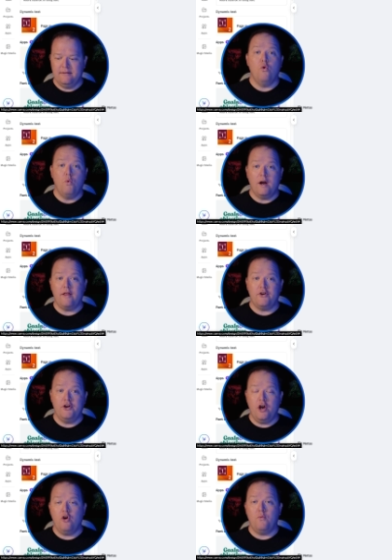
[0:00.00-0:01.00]
One other
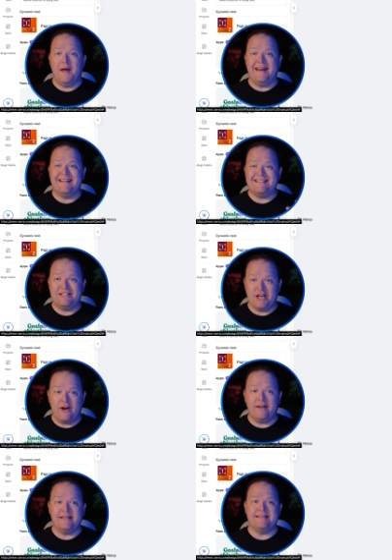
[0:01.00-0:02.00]
note when
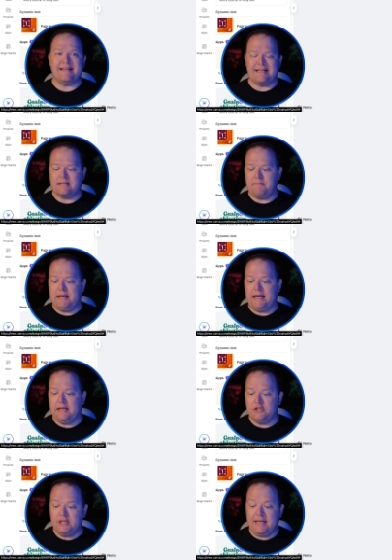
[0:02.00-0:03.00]
sharing this as a
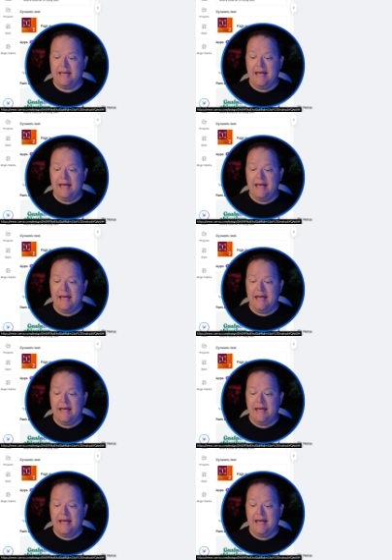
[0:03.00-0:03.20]
PNG